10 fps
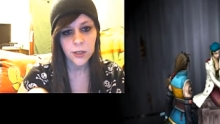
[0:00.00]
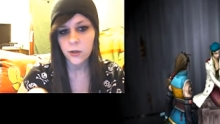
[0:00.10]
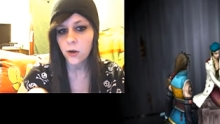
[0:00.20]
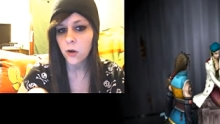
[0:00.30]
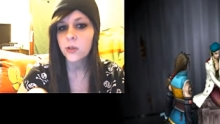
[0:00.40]

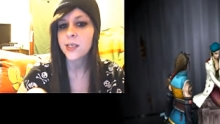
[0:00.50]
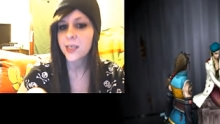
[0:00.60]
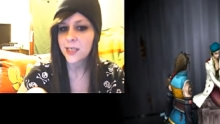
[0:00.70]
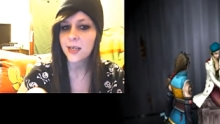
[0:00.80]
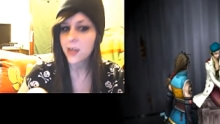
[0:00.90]
You're only
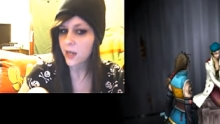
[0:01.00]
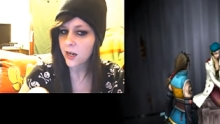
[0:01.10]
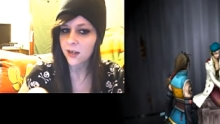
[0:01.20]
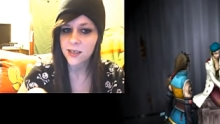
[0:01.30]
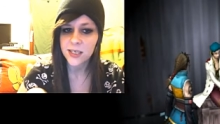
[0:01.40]
still
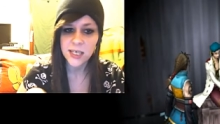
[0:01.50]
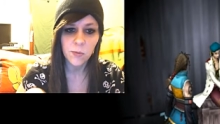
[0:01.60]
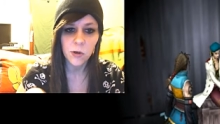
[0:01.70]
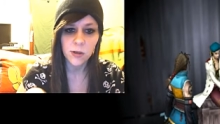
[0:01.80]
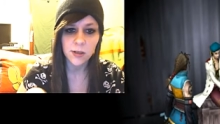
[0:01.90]
here because he
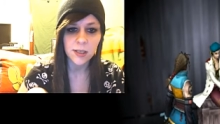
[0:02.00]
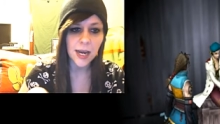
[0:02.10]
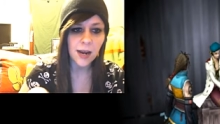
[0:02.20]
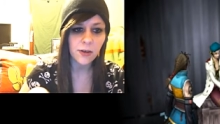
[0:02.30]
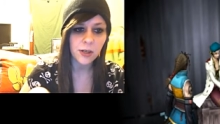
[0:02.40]
wouldn't
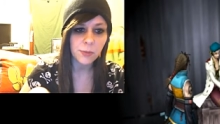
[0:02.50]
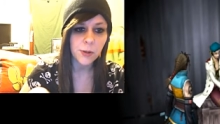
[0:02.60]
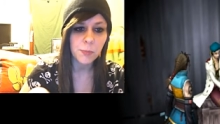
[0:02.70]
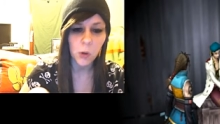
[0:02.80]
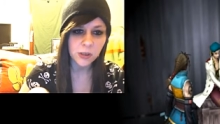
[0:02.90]
allow you to
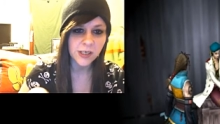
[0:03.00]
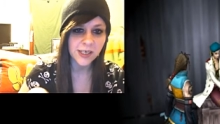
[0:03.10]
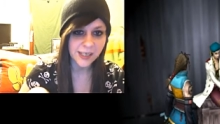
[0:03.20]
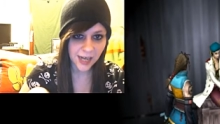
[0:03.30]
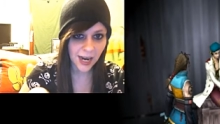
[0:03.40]
be put
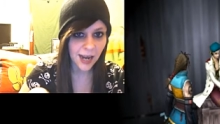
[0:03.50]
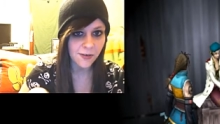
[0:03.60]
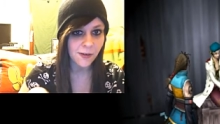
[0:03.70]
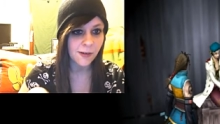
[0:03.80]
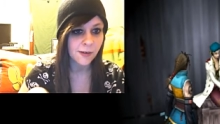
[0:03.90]
to
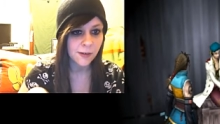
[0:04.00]
death.